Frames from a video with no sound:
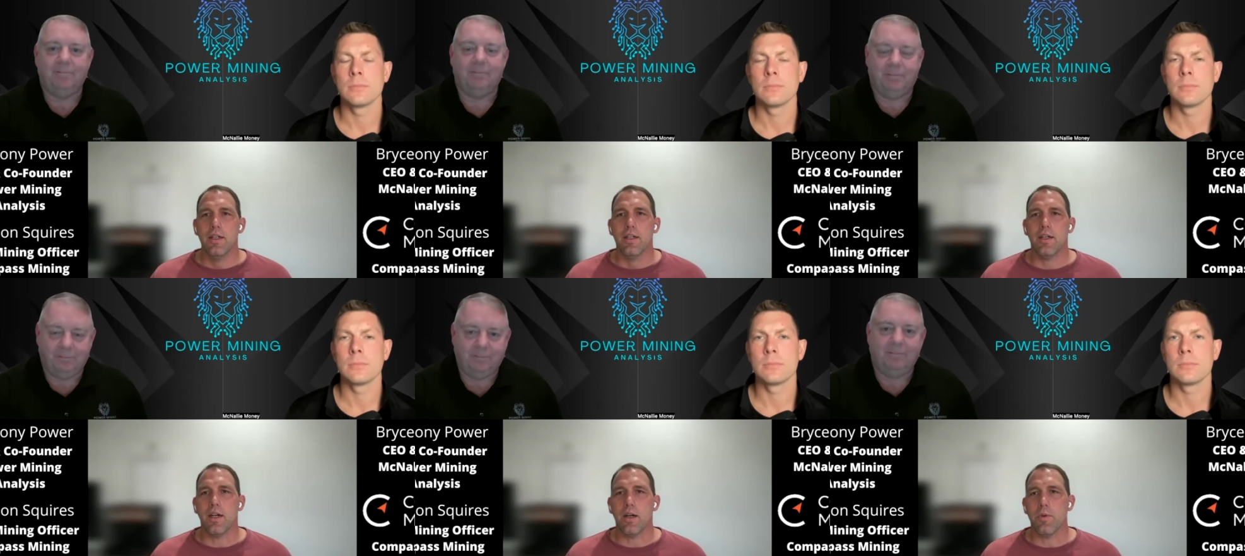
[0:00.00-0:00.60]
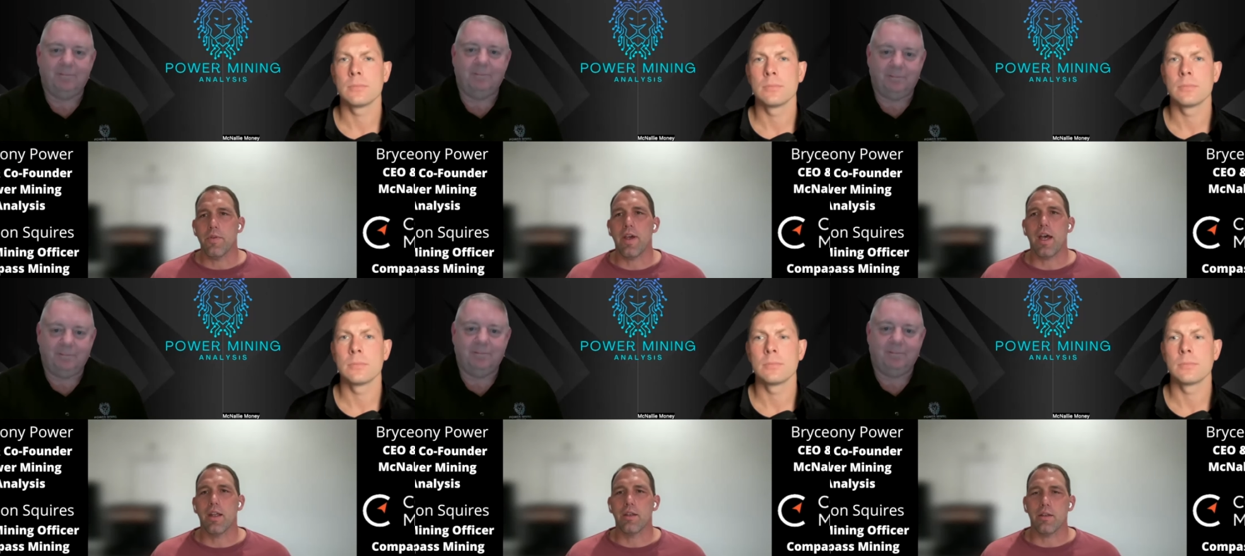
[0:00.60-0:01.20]
Speaker 1: Uh, we've
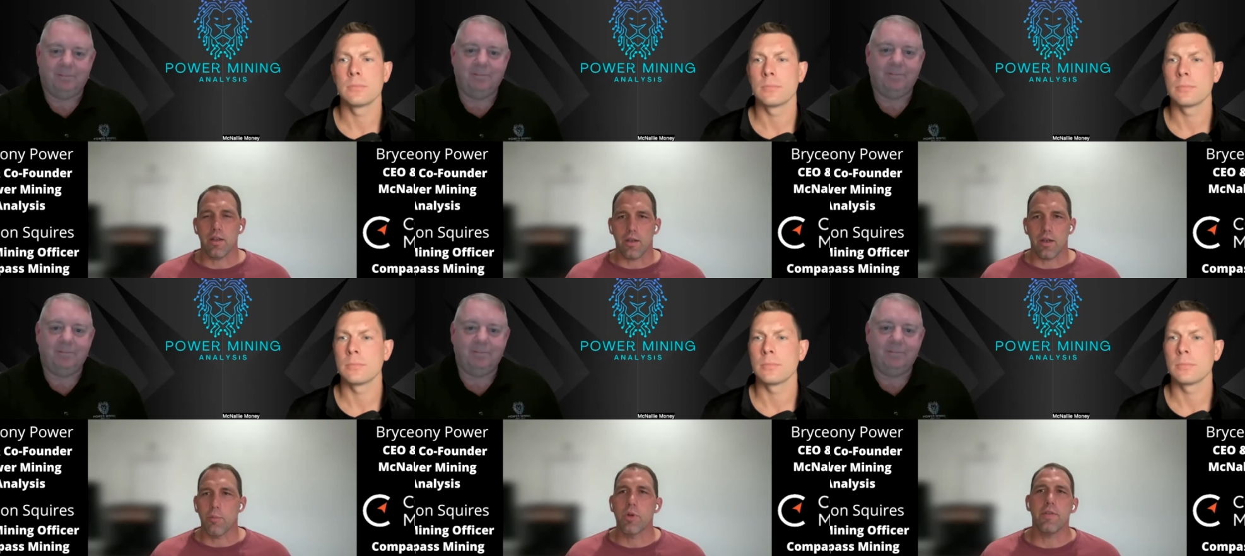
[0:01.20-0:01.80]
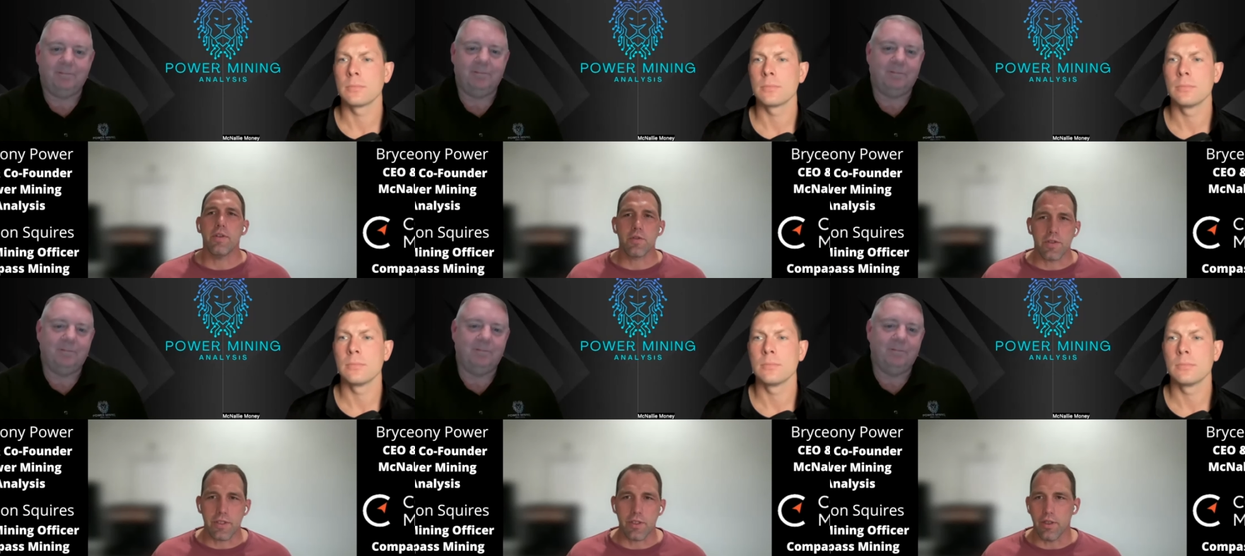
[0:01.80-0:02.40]
had uh, previous
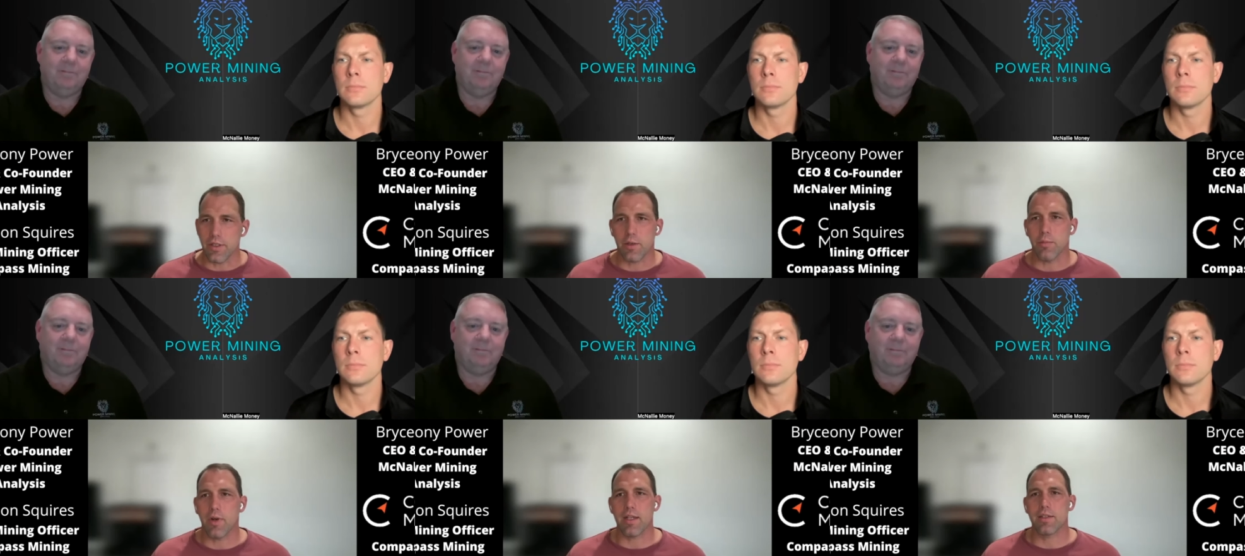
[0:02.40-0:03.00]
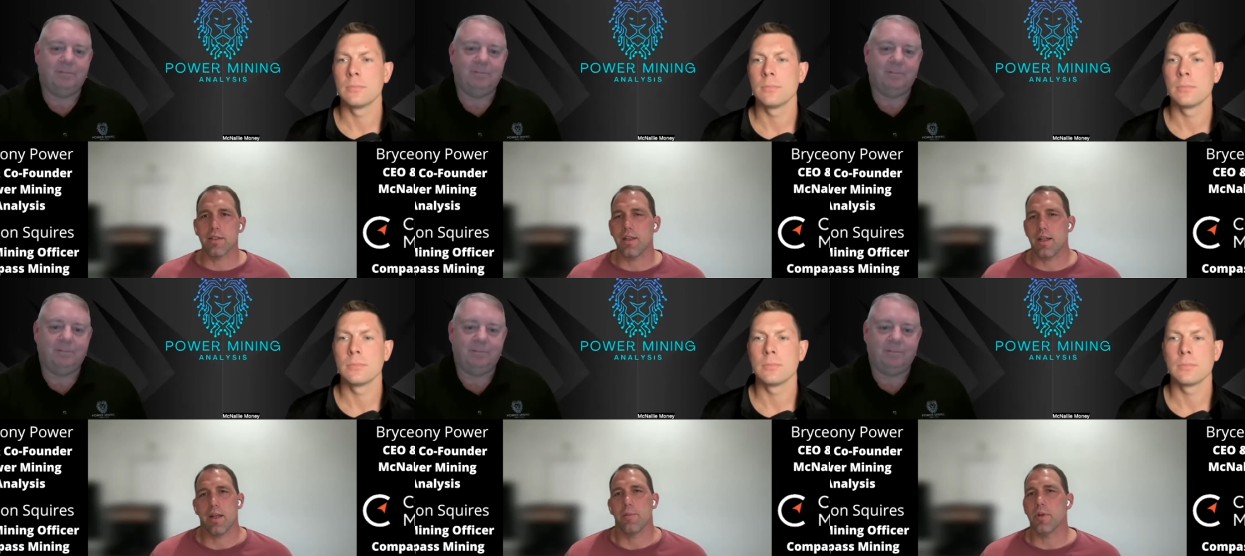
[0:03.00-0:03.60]
facilities in Nebraska that
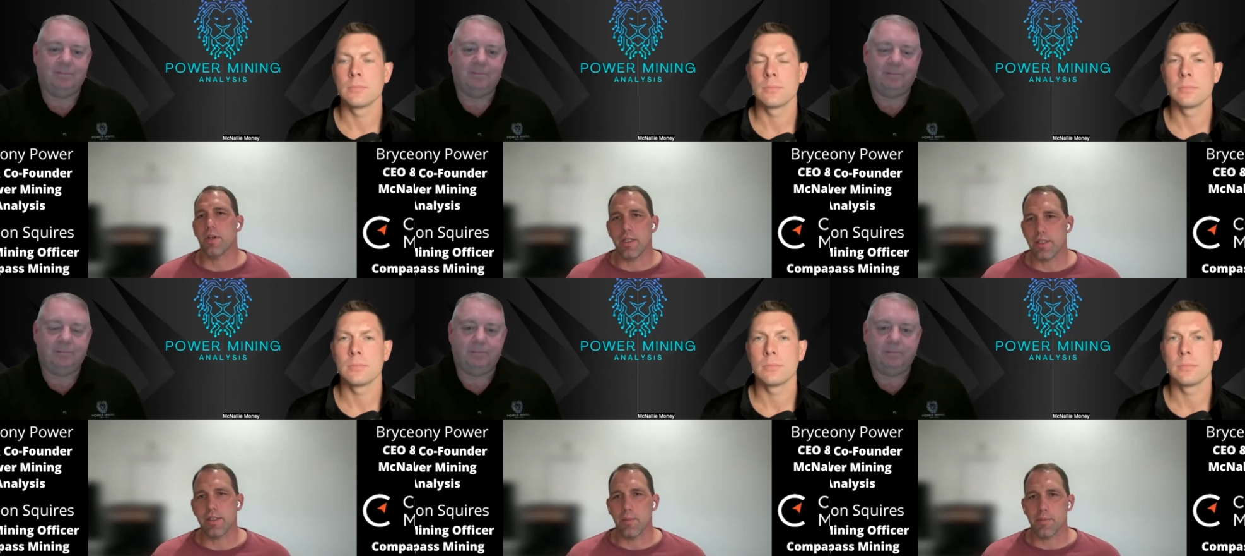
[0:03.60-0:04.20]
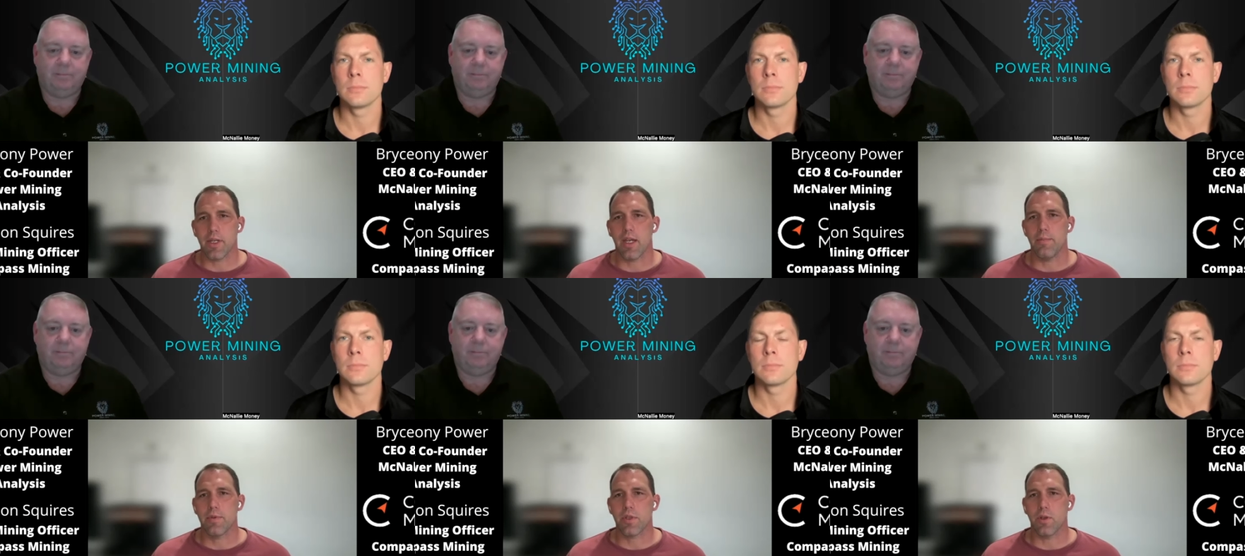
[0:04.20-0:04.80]
had pretty decent
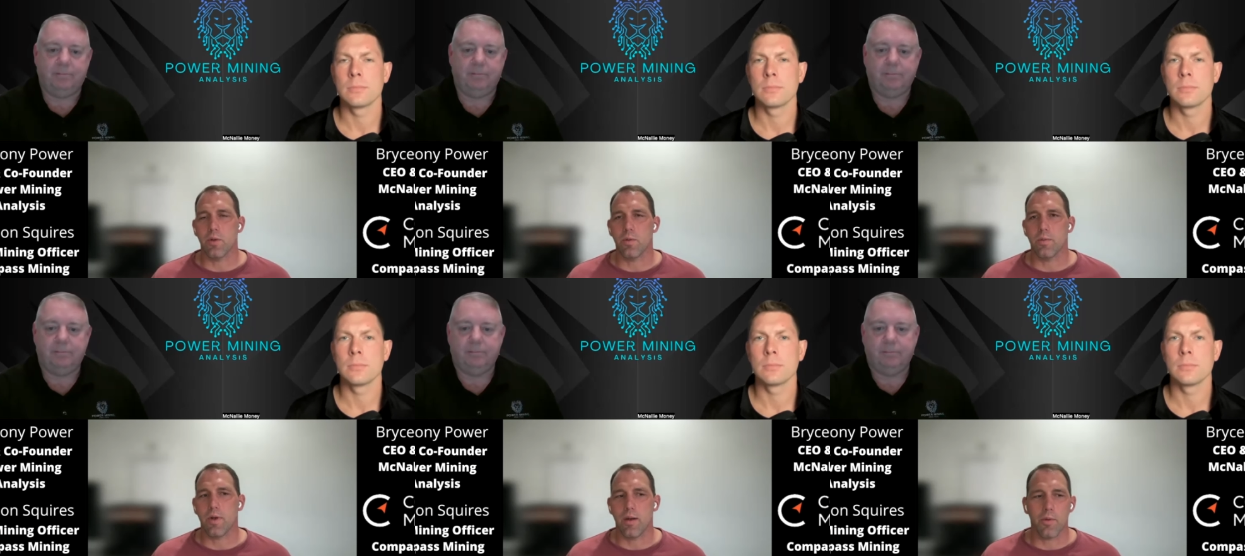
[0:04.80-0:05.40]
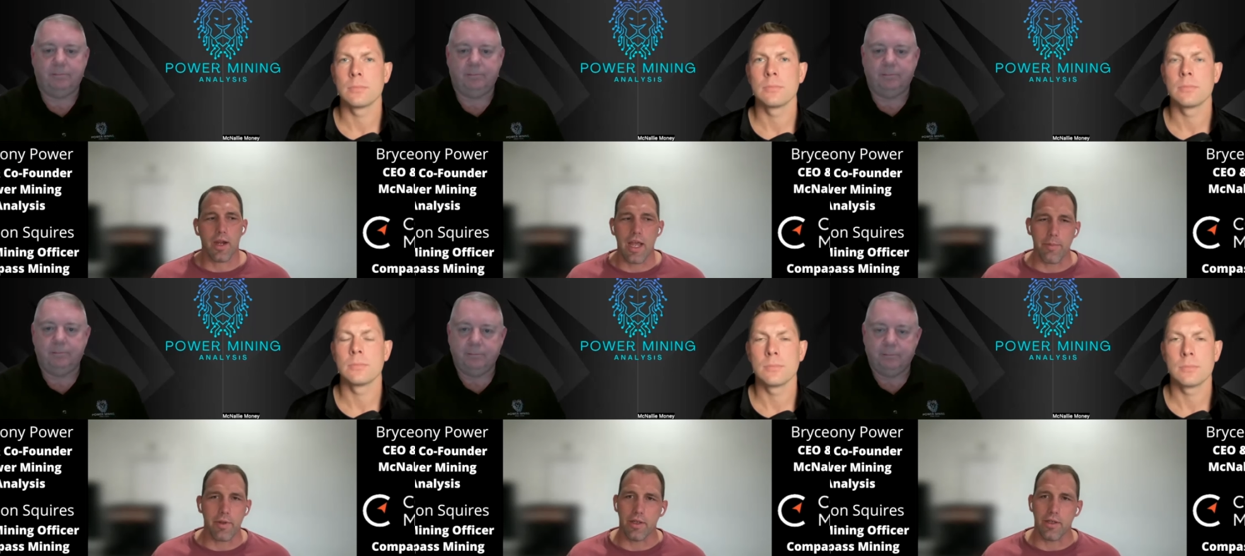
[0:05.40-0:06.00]
uptime, so uh, we're
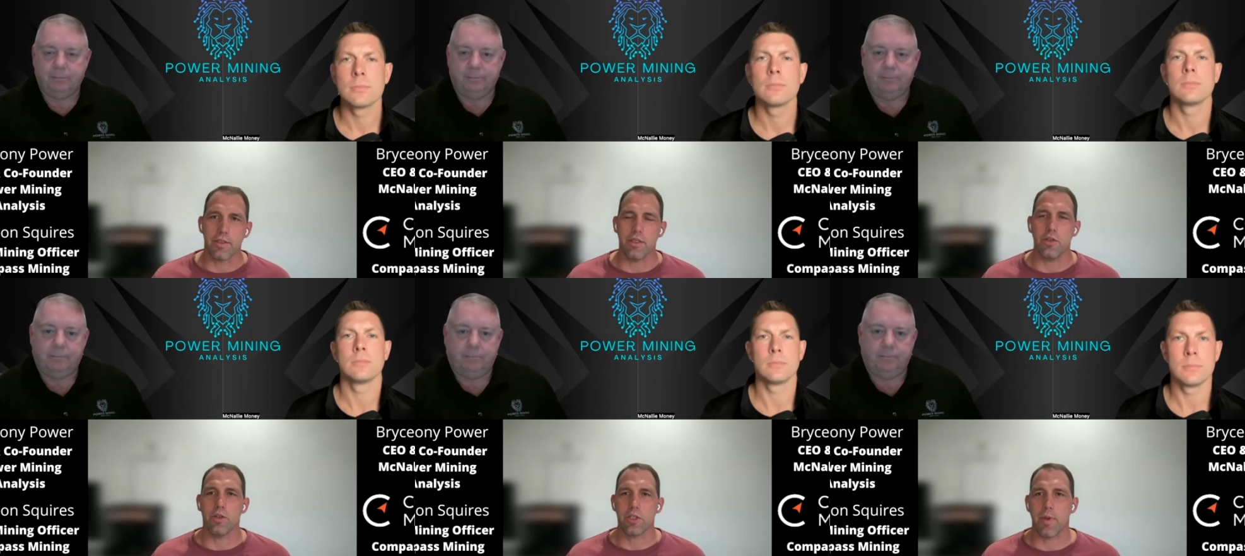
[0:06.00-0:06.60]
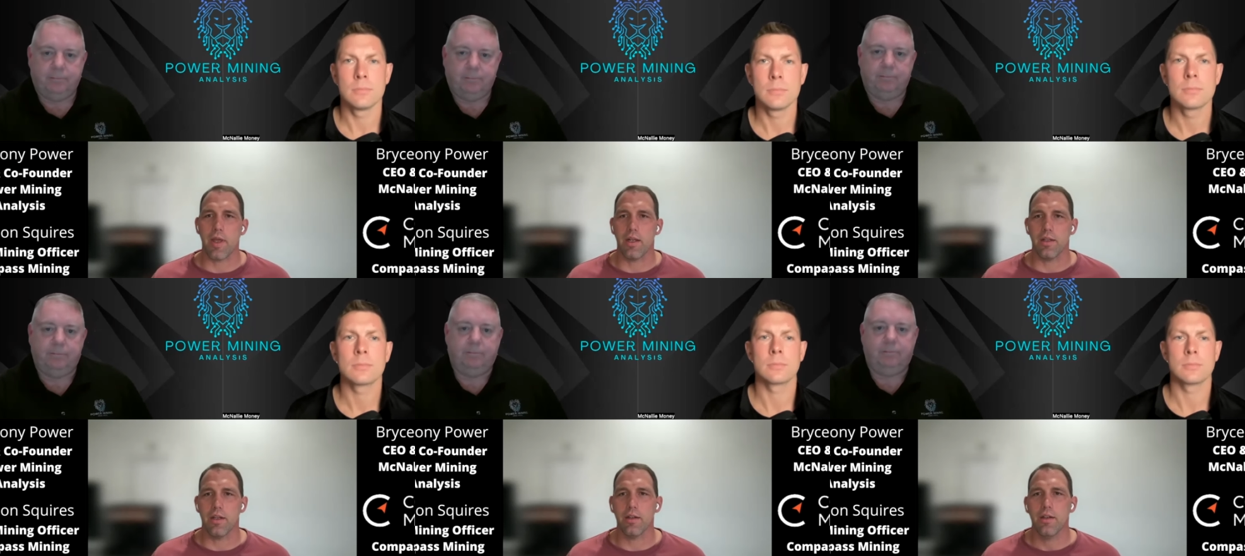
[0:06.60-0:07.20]
happy to continue expanding
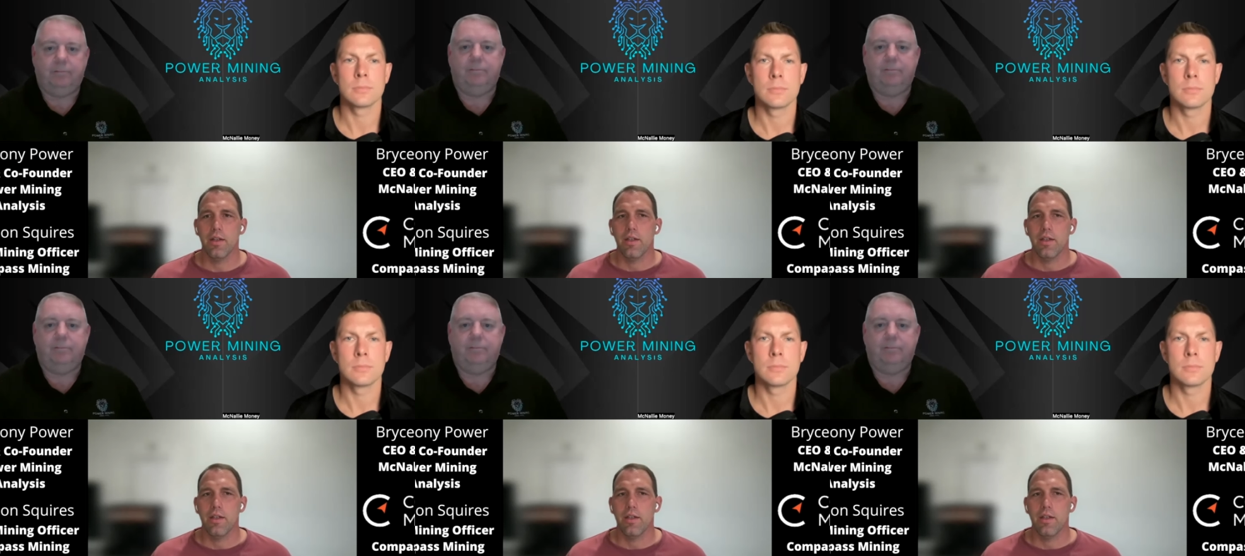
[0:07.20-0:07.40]
there.